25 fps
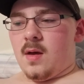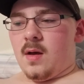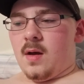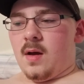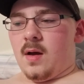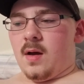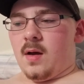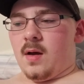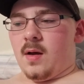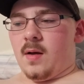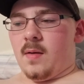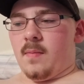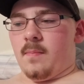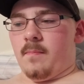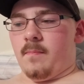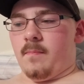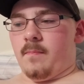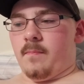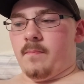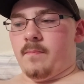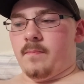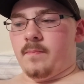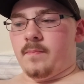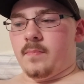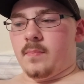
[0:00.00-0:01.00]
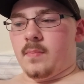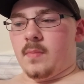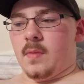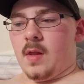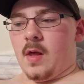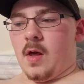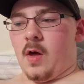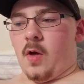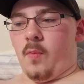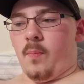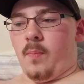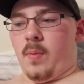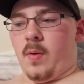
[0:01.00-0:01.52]
I'll
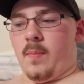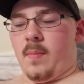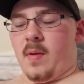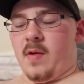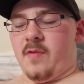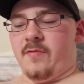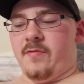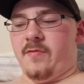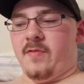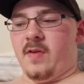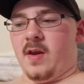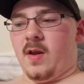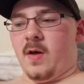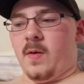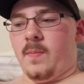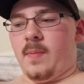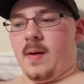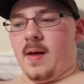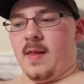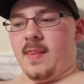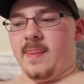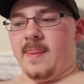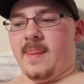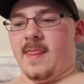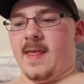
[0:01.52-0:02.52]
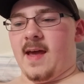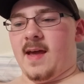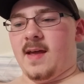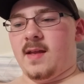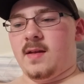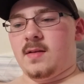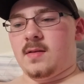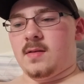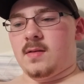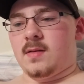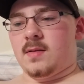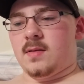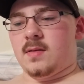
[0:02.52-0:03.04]
put my feet up on that
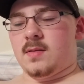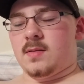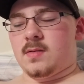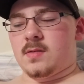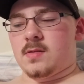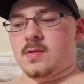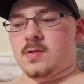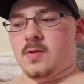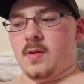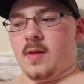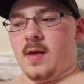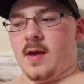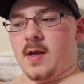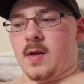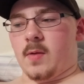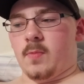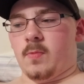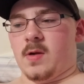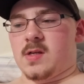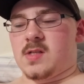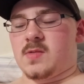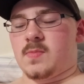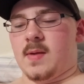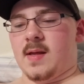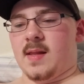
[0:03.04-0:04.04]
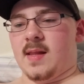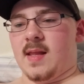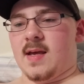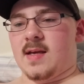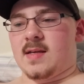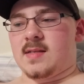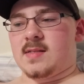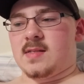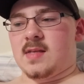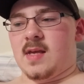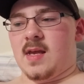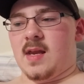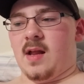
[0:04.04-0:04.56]
so that I can rest my
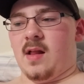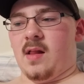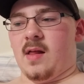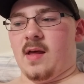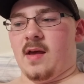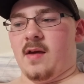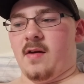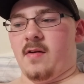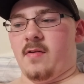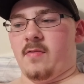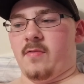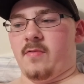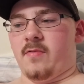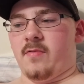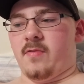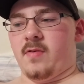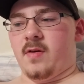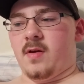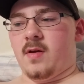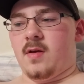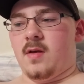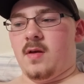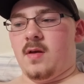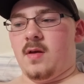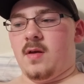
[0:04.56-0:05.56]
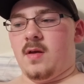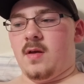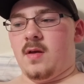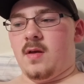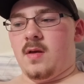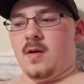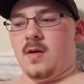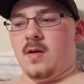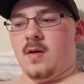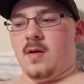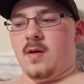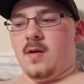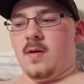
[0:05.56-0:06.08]
legs, and I'll have
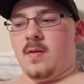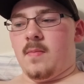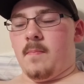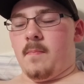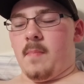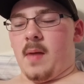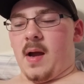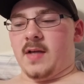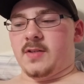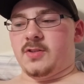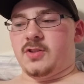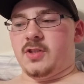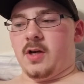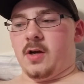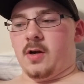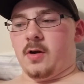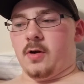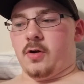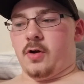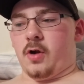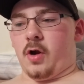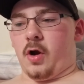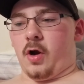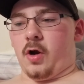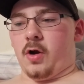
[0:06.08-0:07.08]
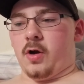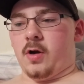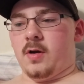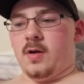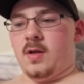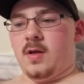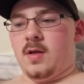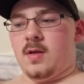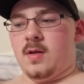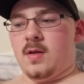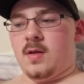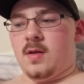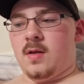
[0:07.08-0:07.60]
my chair turned
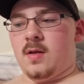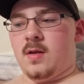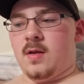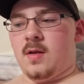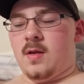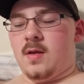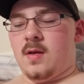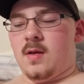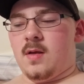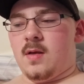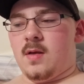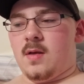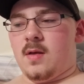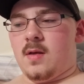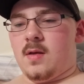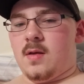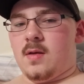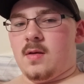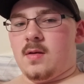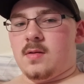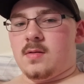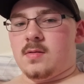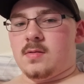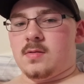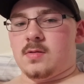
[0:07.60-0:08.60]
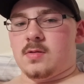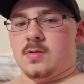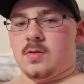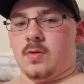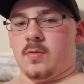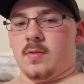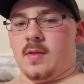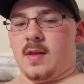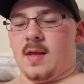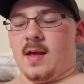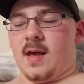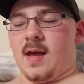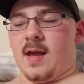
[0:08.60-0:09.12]
so
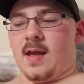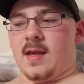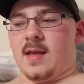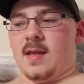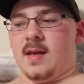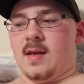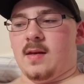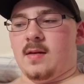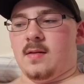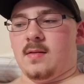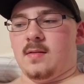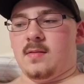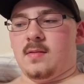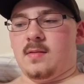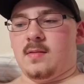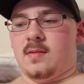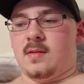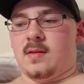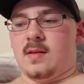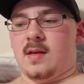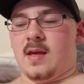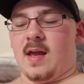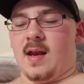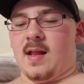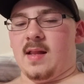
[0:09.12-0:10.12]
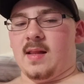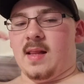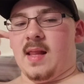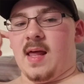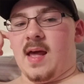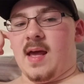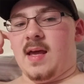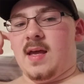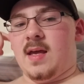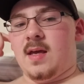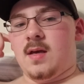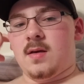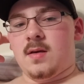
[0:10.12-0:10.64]
that I can kind of
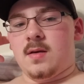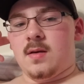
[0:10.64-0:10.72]
lay.